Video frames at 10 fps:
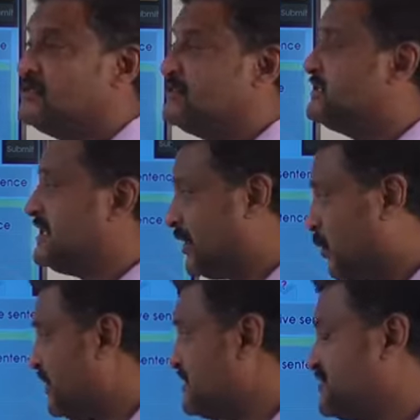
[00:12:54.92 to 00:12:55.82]
So it's a
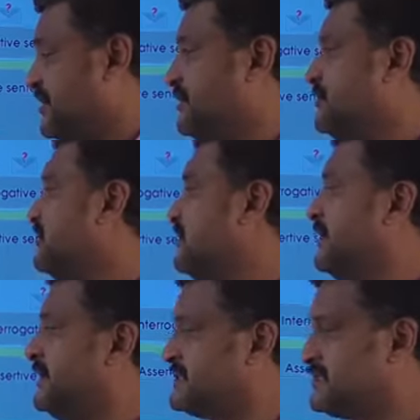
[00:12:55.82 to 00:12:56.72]
question.
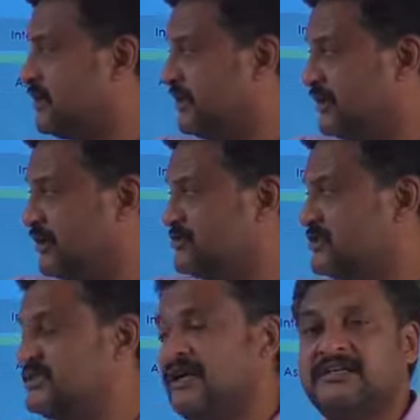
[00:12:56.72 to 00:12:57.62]
It also
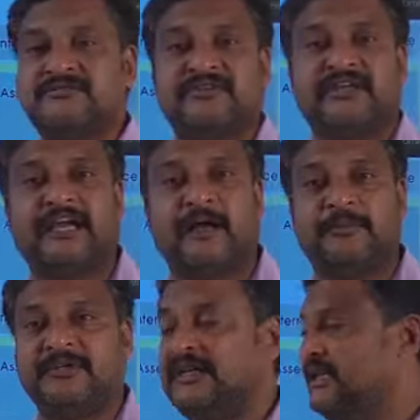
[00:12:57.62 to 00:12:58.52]
starts with a
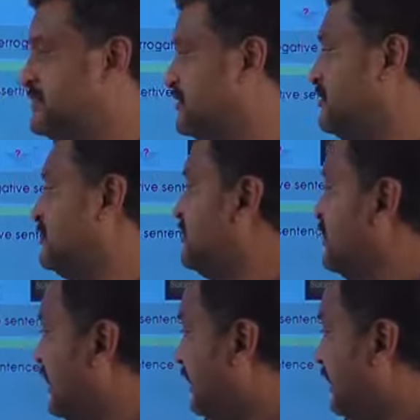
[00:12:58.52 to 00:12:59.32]
capital letter